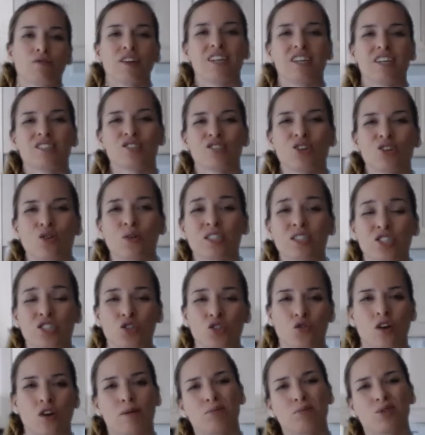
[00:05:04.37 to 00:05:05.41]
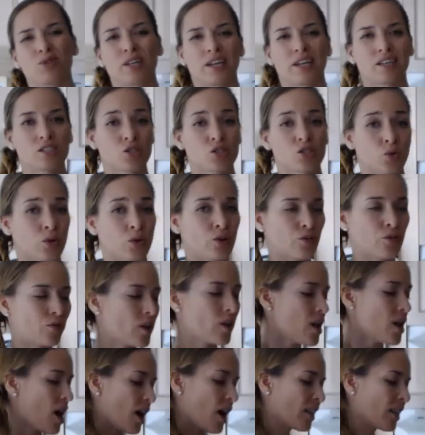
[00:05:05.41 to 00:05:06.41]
off as though it's scrambled eggs, sort of.